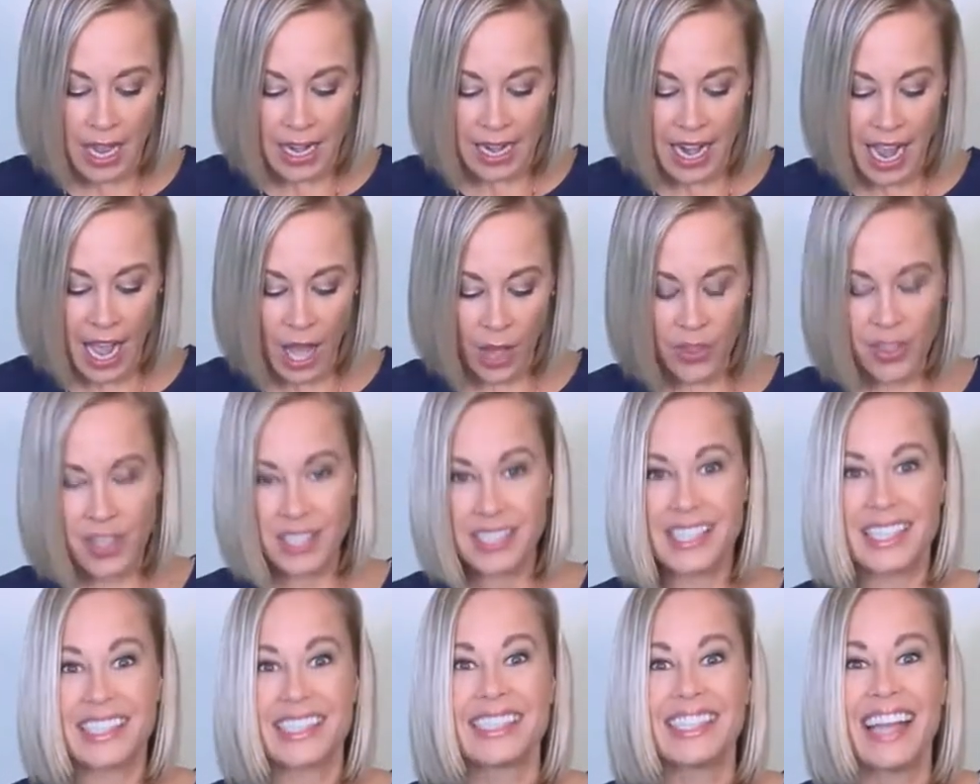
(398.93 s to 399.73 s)
Now
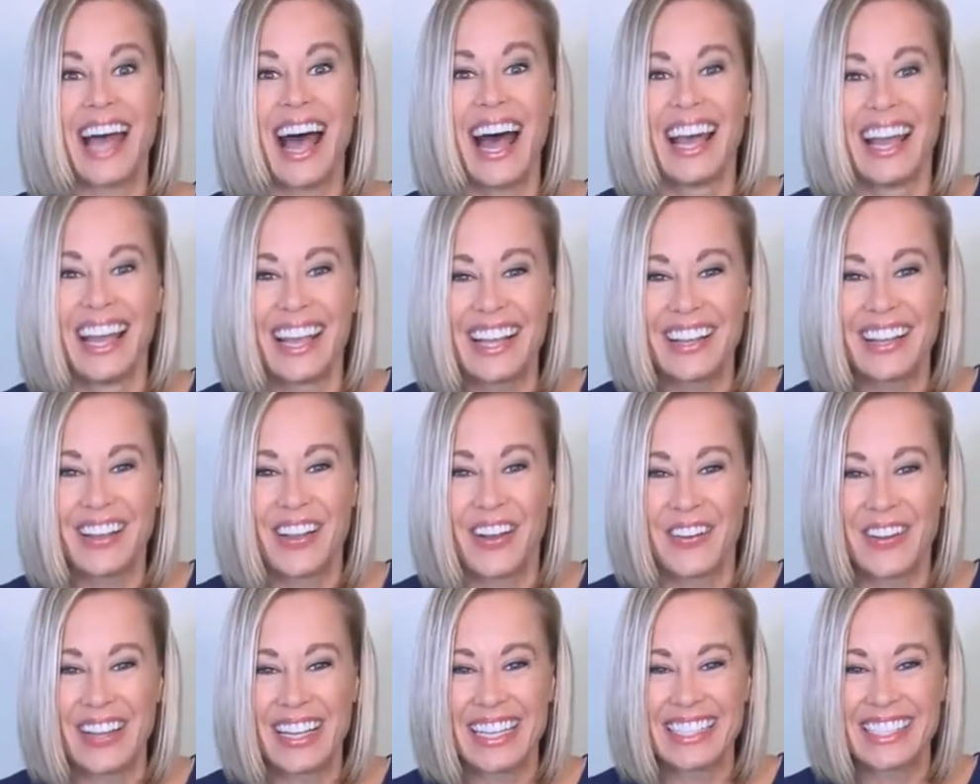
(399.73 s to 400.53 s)
this is not
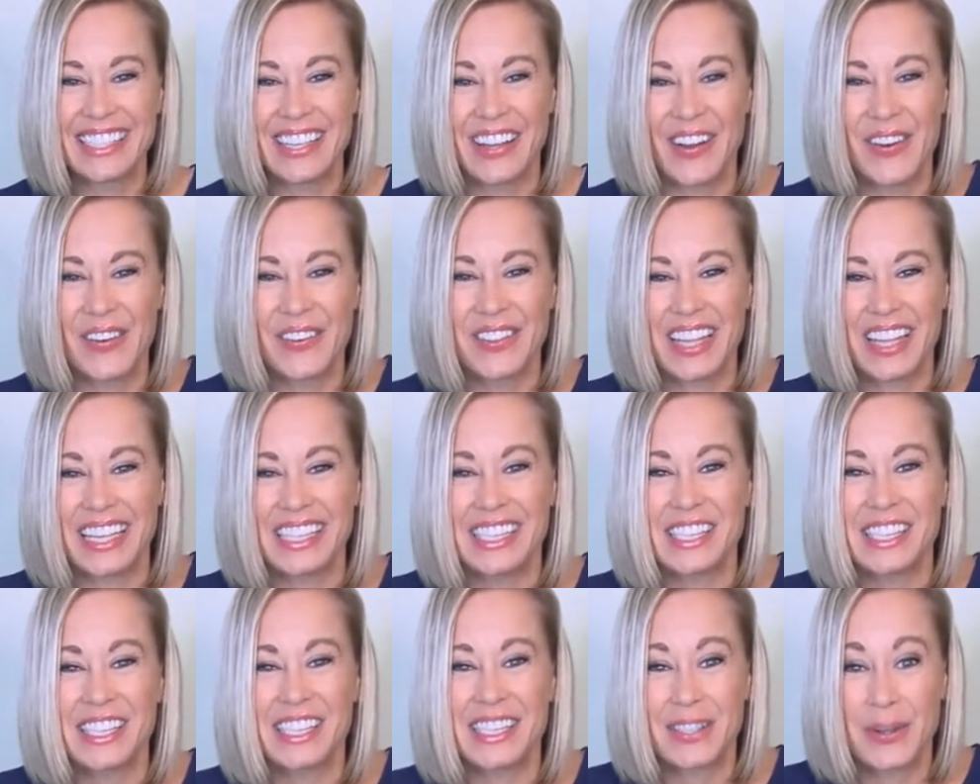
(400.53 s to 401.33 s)
going to
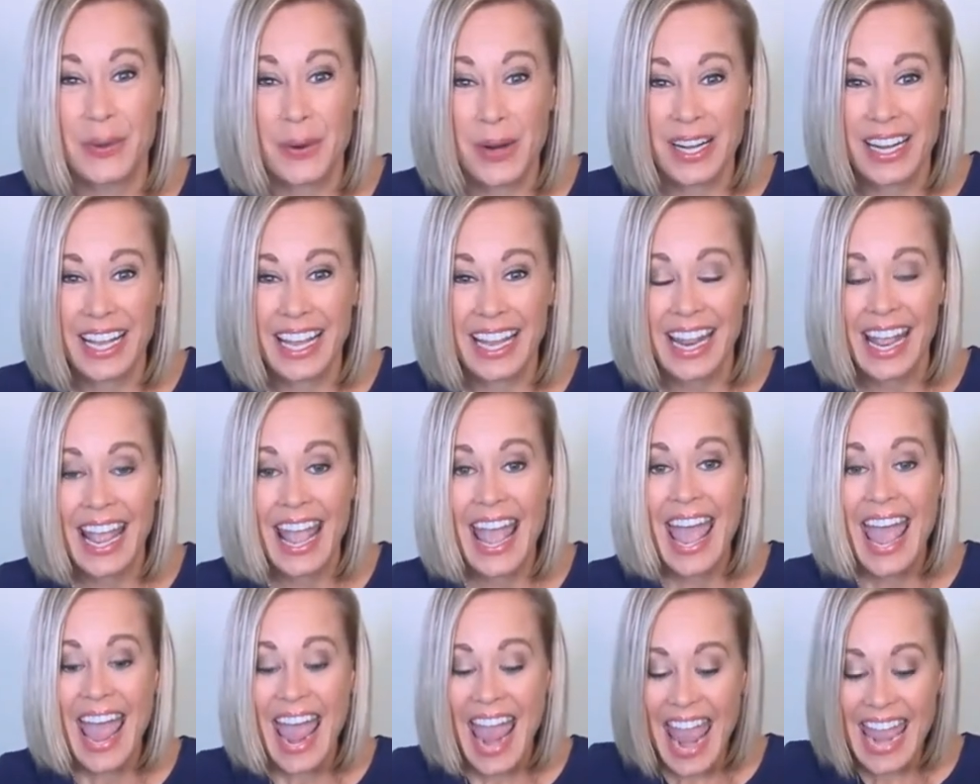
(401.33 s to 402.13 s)
only sort it
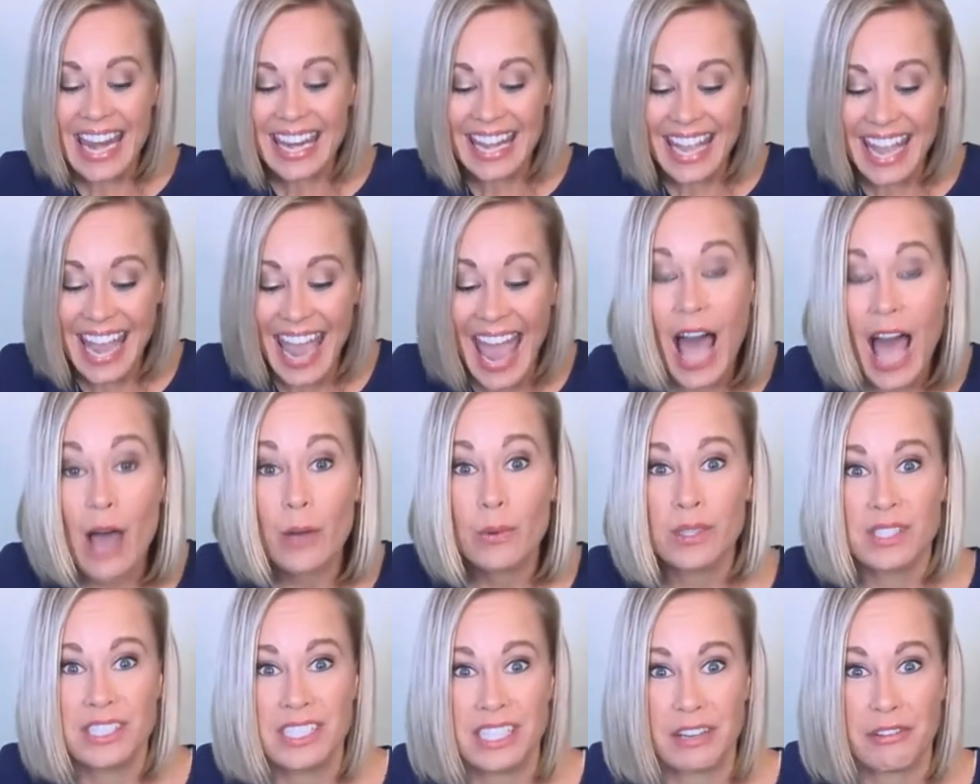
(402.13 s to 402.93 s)
and
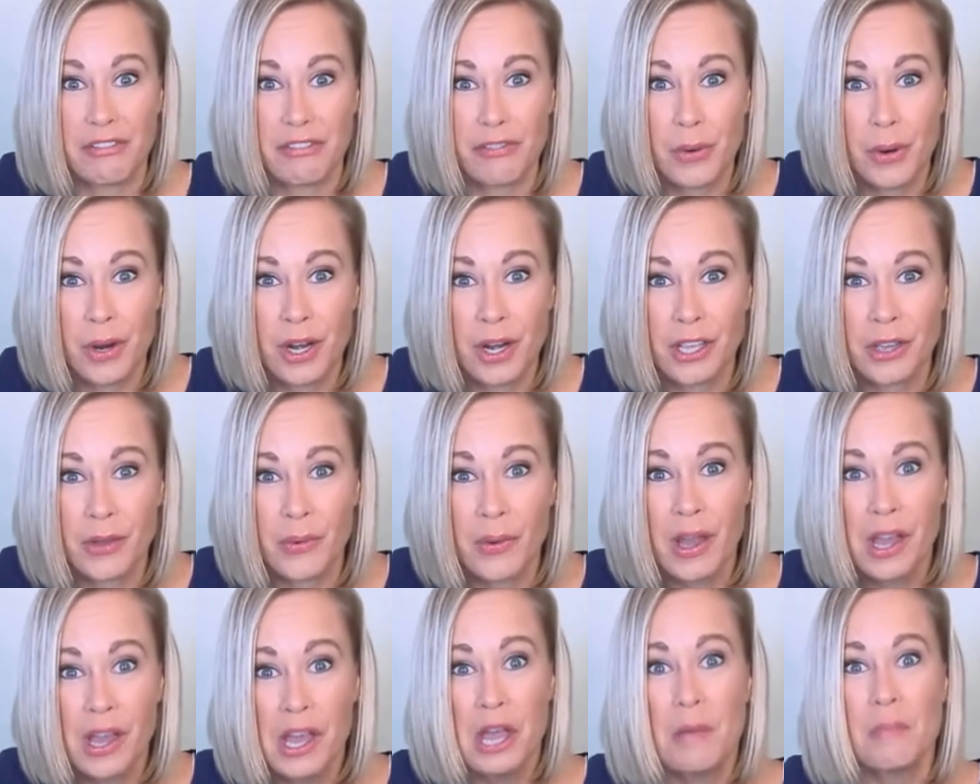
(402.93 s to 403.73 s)
count it for you,